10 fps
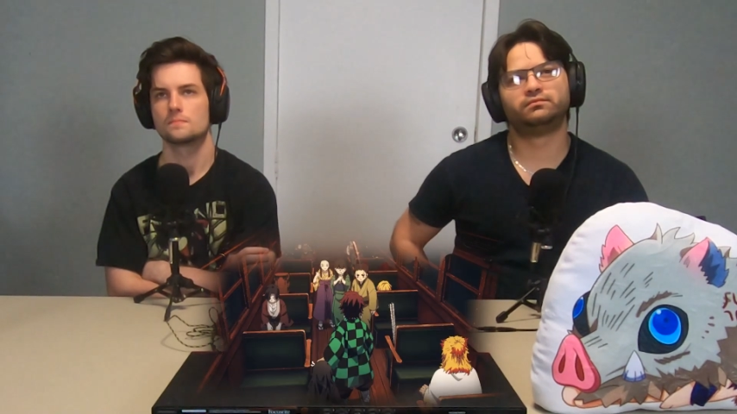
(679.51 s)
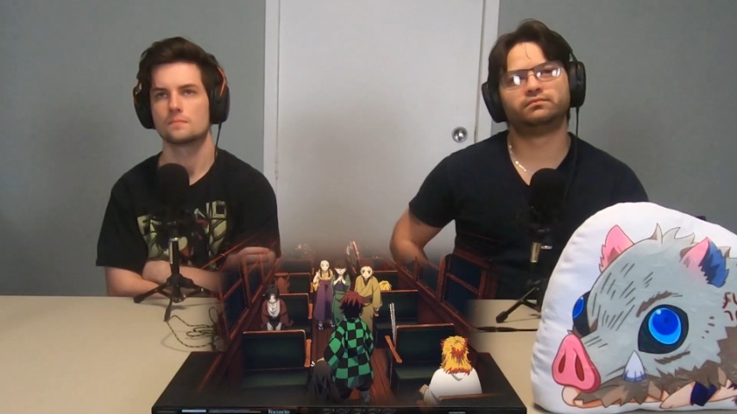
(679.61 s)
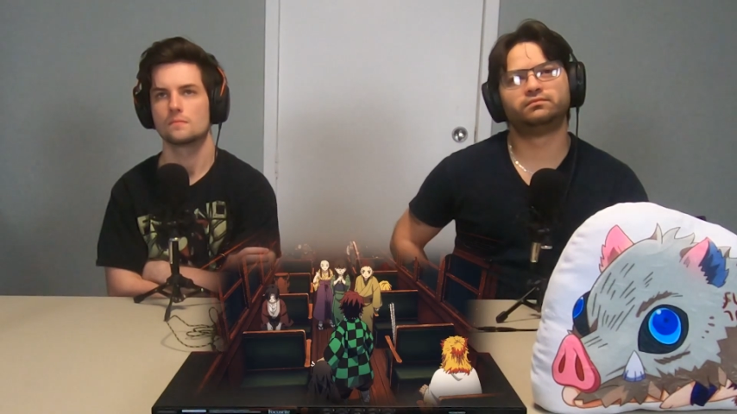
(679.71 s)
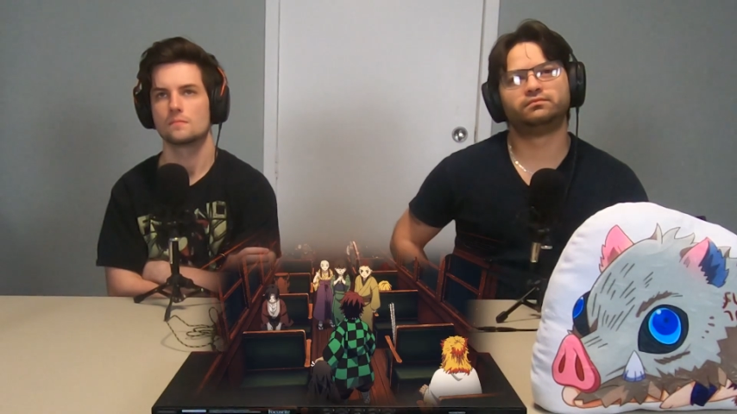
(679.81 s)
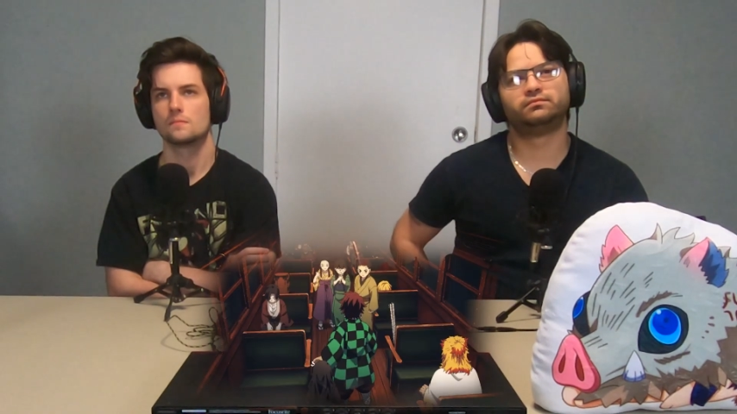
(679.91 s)

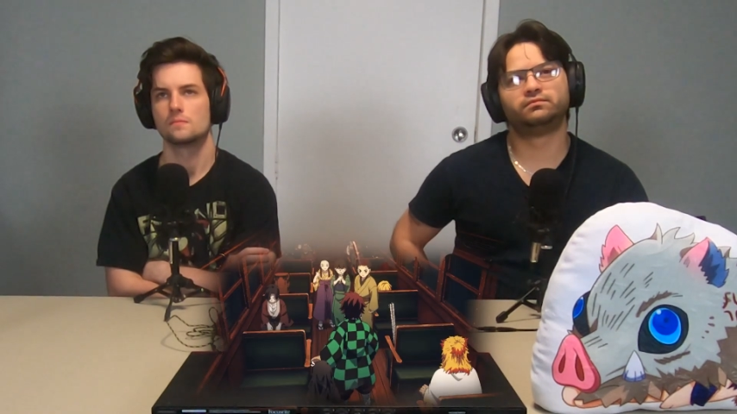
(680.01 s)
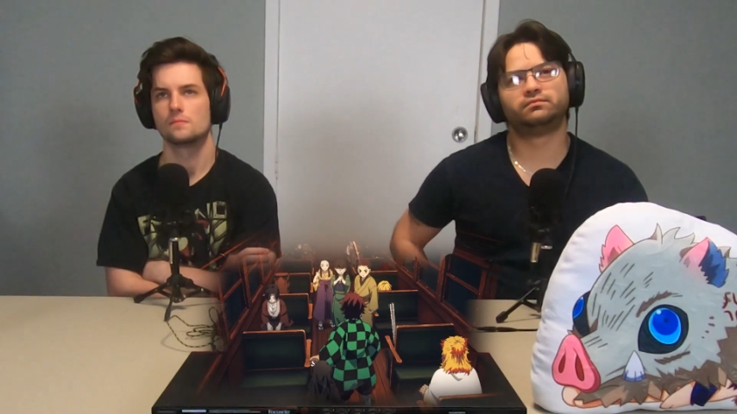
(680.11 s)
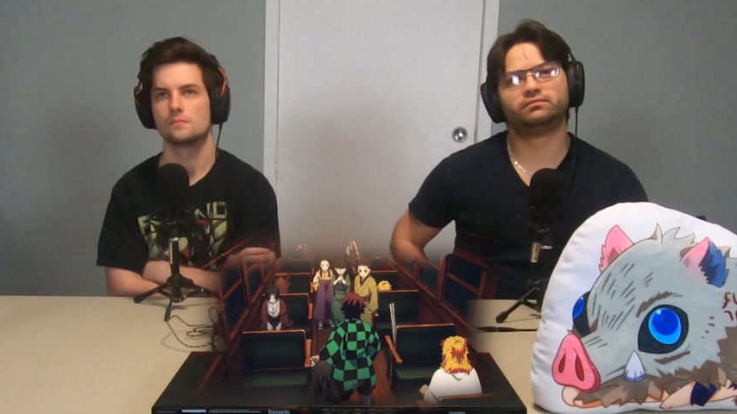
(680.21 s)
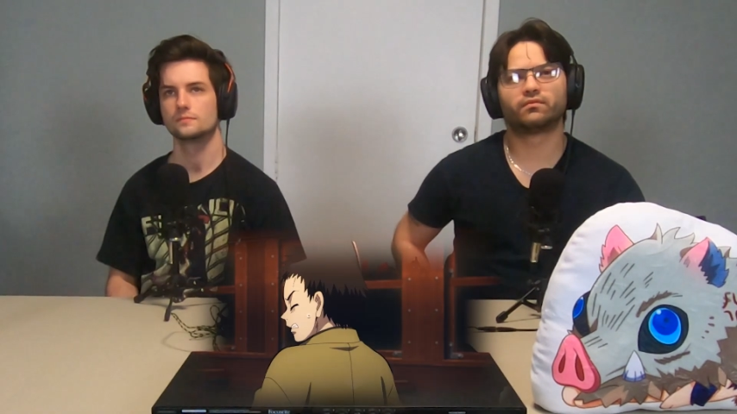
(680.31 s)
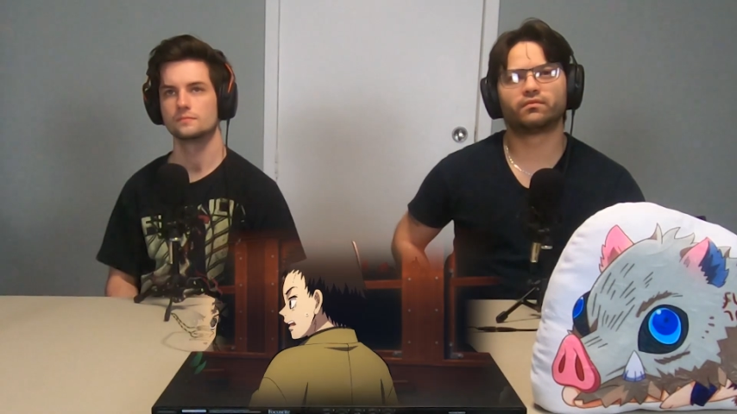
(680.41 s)

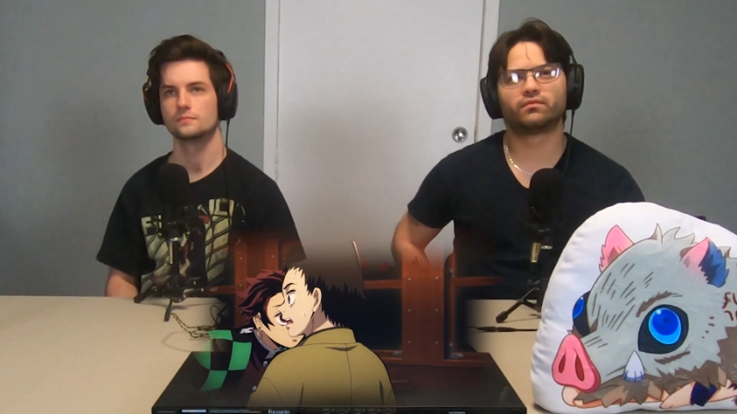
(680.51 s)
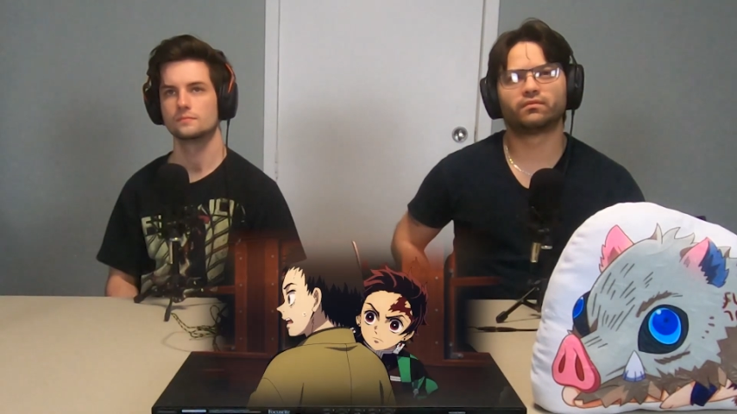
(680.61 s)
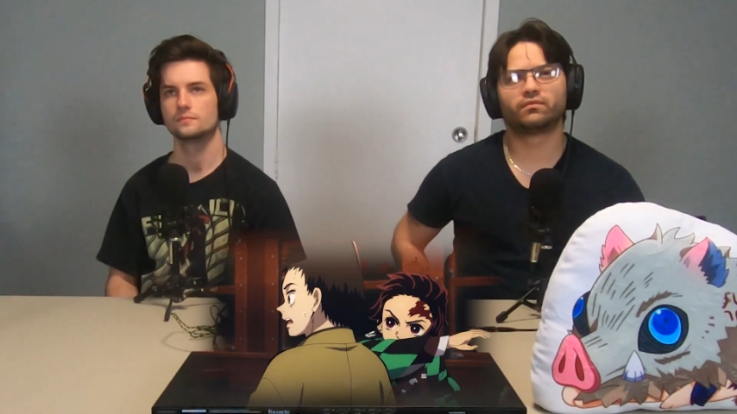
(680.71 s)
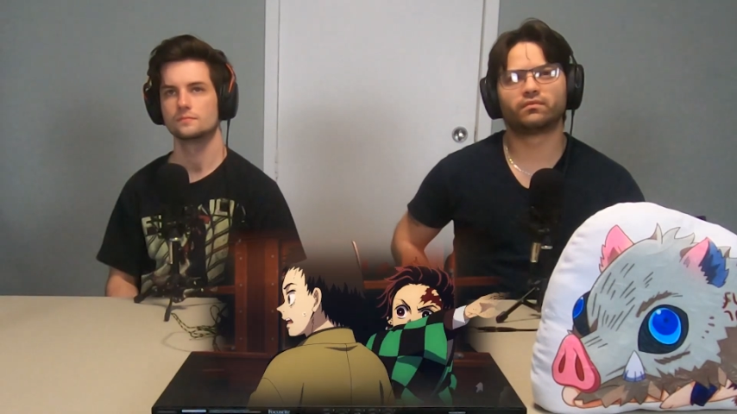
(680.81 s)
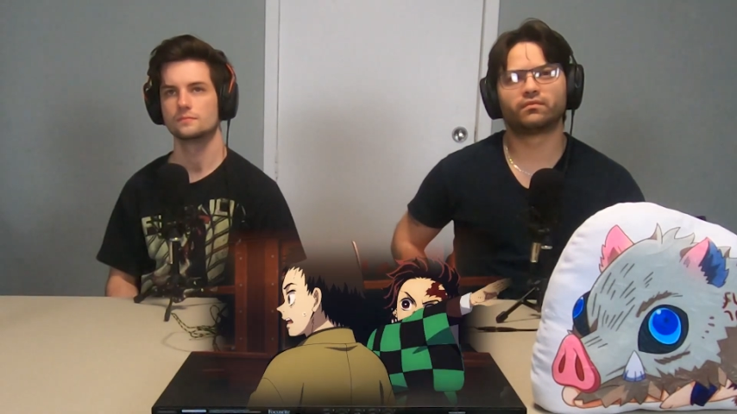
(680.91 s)

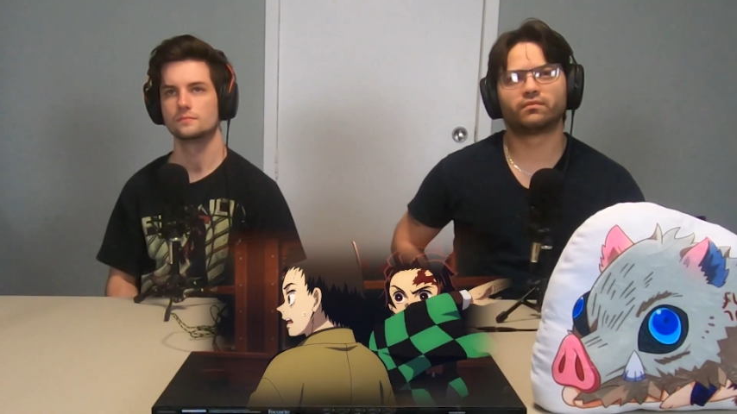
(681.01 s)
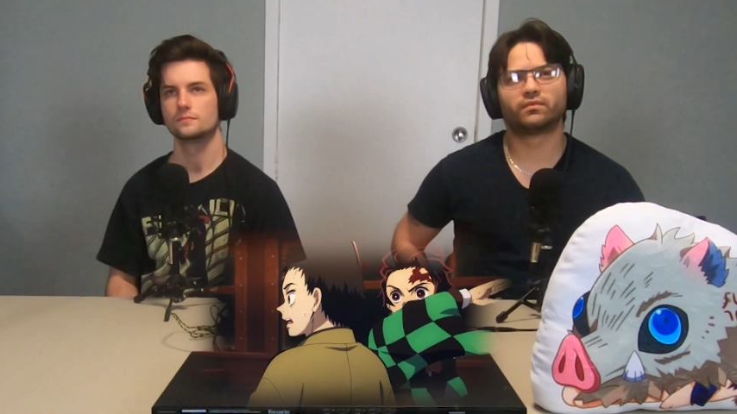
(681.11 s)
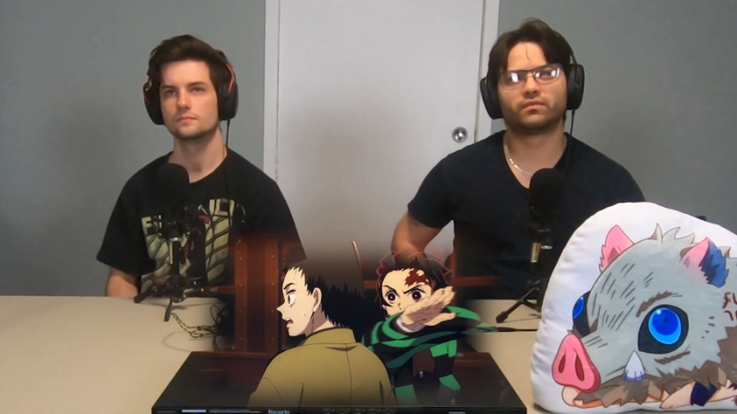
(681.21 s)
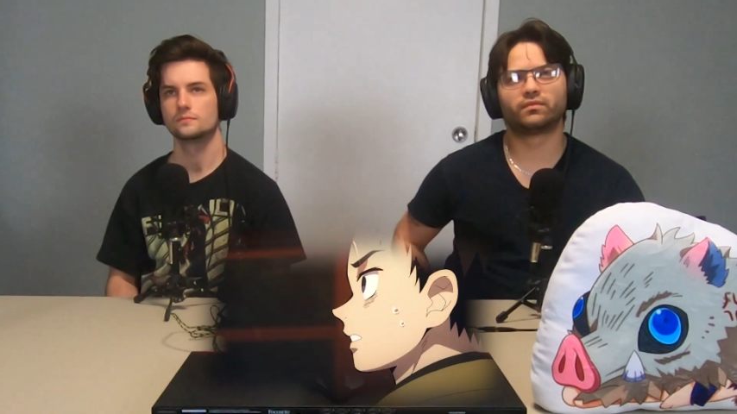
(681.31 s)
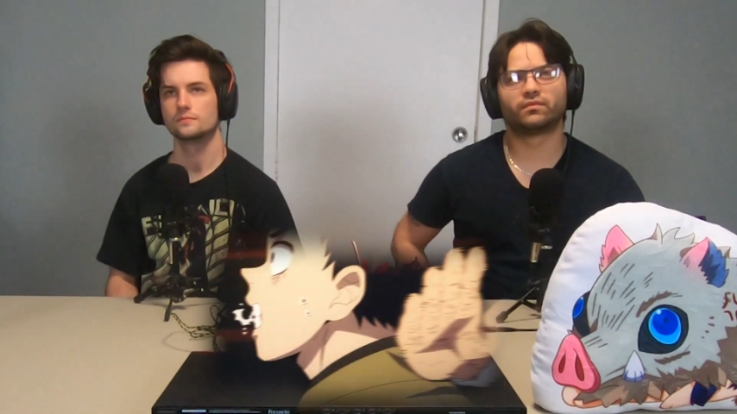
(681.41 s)

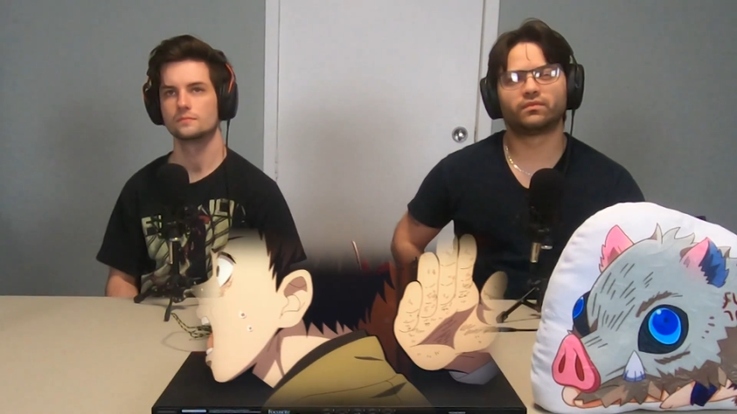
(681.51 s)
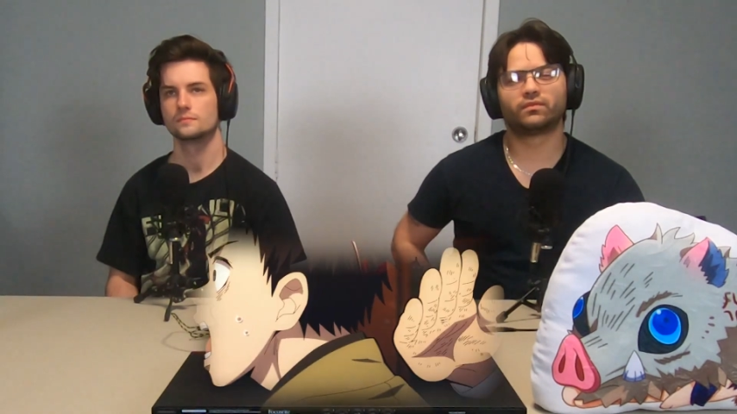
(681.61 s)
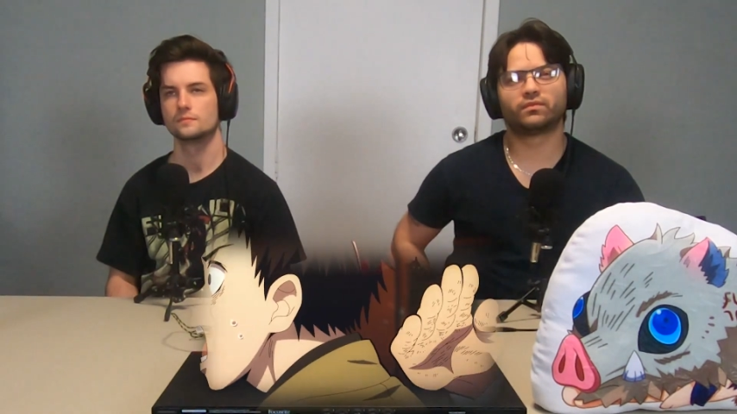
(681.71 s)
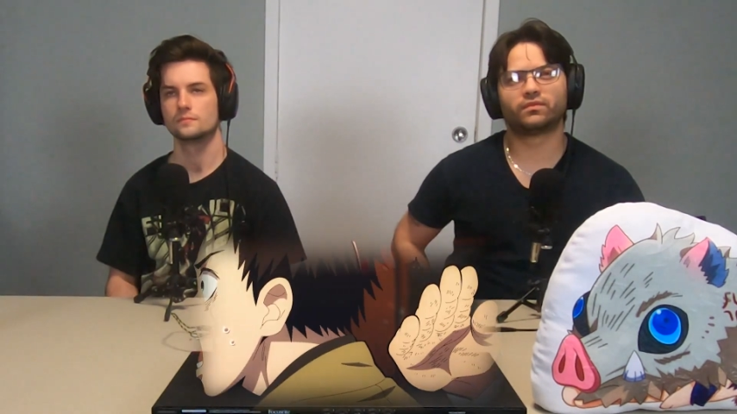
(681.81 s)
[no speech]